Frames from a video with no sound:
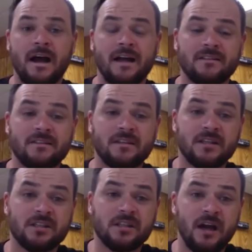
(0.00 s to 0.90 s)

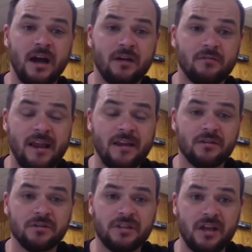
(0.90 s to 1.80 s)
this
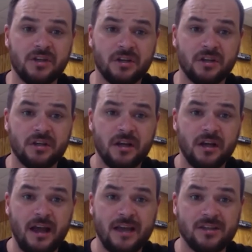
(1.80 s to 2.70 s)
radio station
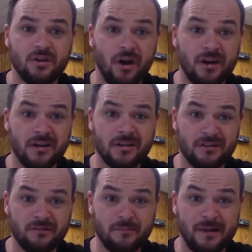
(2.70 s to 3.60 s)
has an audience
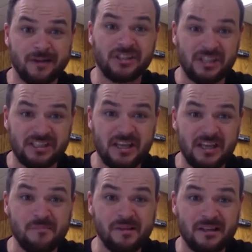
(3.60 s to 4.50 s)
of about
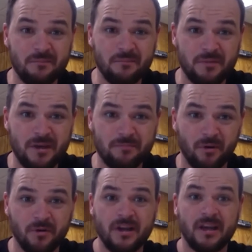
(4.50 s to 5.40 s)
16 million
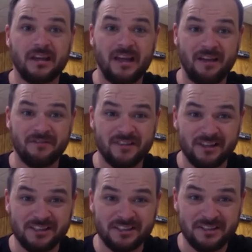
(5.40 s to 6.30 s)
people in half a
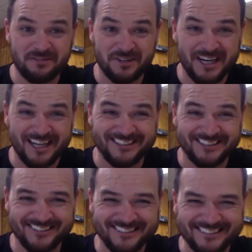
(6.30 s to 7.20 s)
dozen different
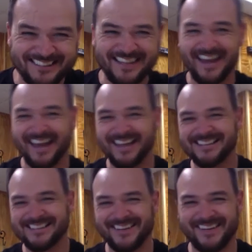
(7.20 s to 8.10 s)
countries. And
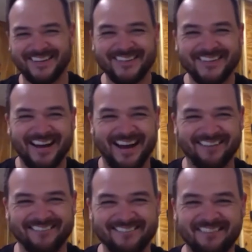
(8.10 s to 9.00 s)
so I
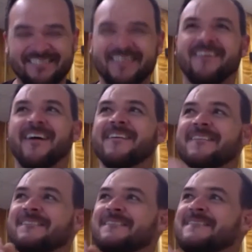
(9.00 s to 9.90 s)
remember going,
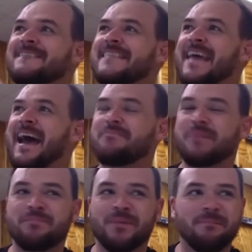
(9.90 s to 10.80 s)
yeah,
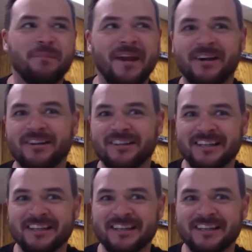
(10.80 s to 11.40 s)
be prepared in